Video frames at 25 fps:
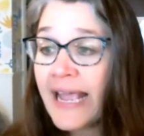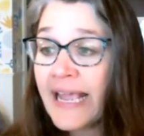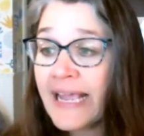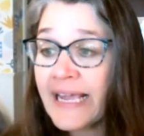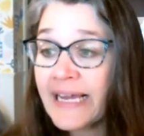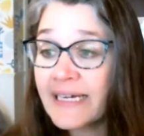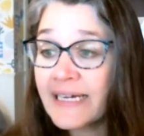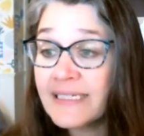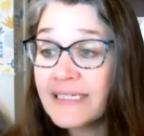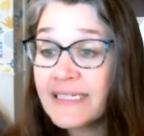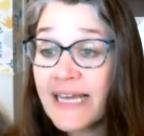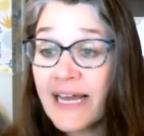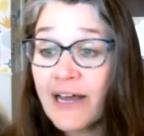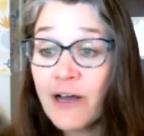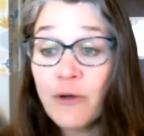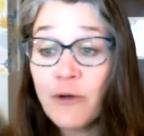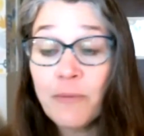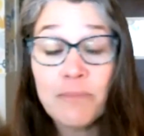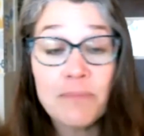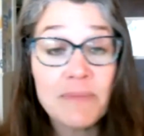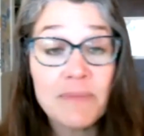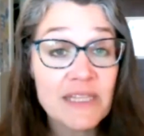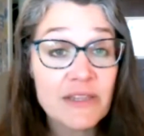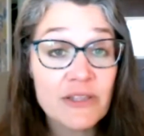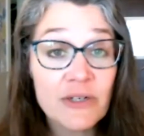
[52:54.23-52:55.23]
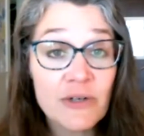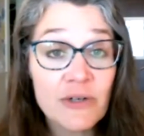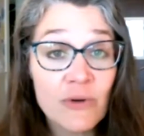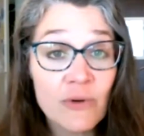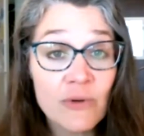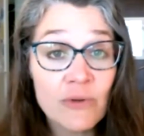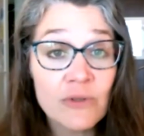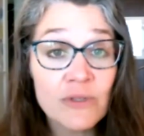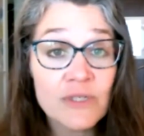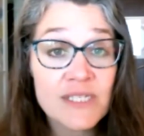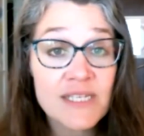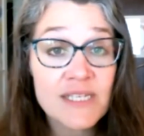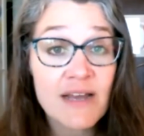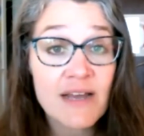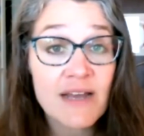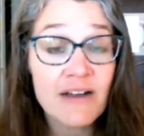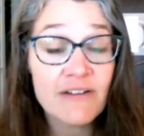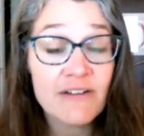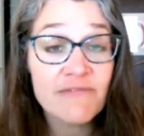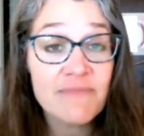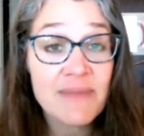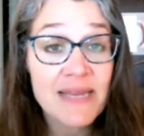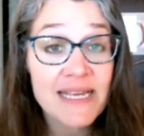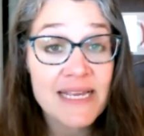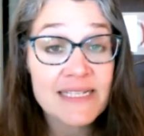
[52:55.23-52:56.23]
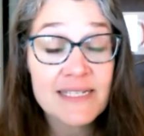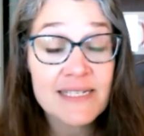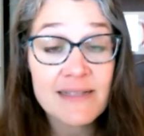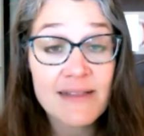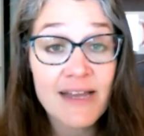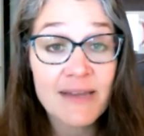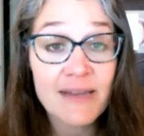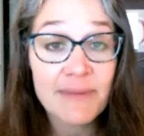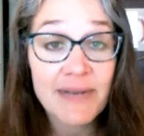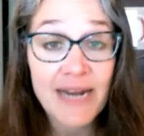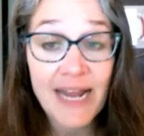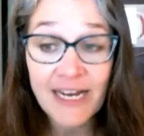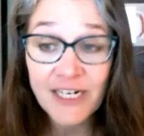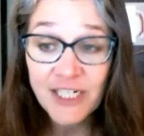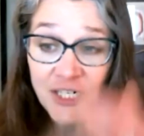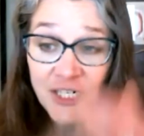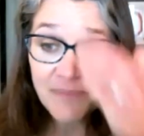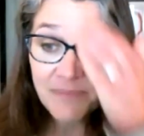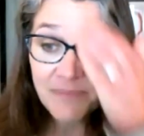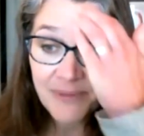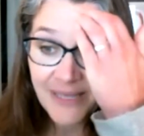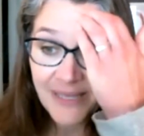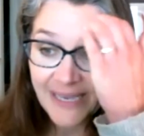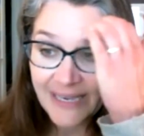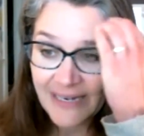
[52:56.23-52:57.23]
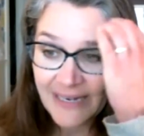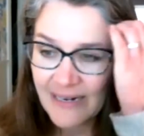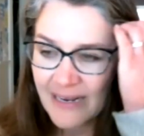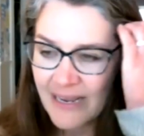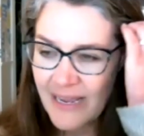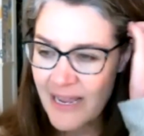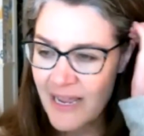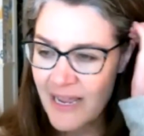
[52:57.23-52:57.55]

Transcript: and to help meet the goals of Maine's climate action plan.